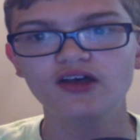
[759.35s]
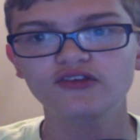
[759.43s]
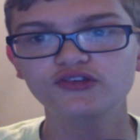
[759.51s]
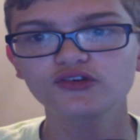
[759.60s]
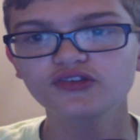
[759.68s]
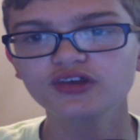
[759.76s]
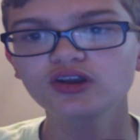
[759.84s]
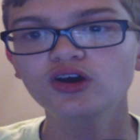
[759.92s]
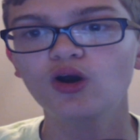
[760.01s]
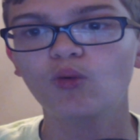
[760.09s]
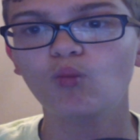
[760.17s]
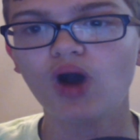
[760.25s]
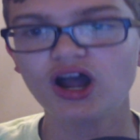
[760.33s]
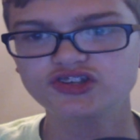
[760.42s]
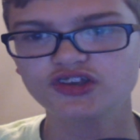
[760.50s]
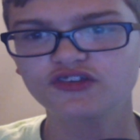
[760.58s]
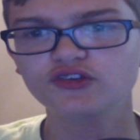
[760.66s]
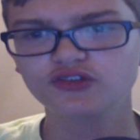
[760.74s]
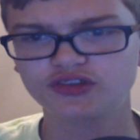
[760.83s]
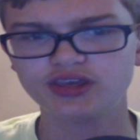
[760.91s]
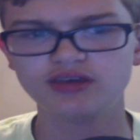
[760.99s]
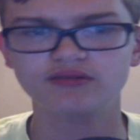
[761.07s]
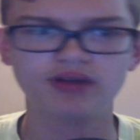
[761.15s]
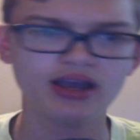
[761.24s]
Susan Wojcicki,
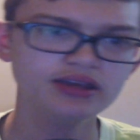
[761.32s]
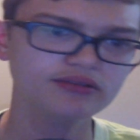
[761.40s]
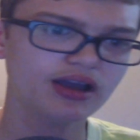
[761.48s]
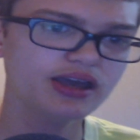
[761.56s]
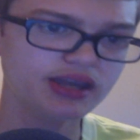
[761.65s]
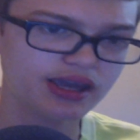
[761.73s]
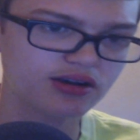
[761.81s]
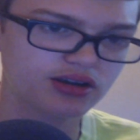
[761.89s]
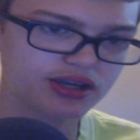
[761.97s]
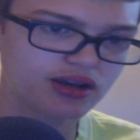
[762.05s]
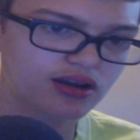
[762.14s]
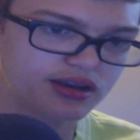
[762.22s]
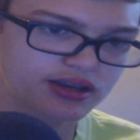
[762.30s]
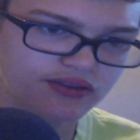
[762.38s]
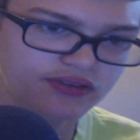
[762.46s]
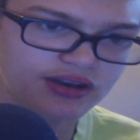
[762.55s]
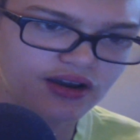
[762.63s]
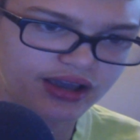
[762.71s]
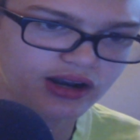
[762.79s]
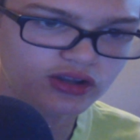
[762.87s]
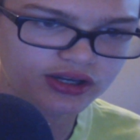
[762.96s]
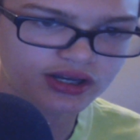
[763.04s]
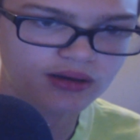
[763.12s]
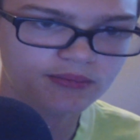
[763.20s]
right? Hang on. See, now I gotta
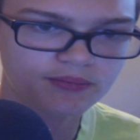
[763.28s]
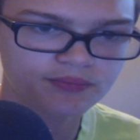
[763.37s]
look it up.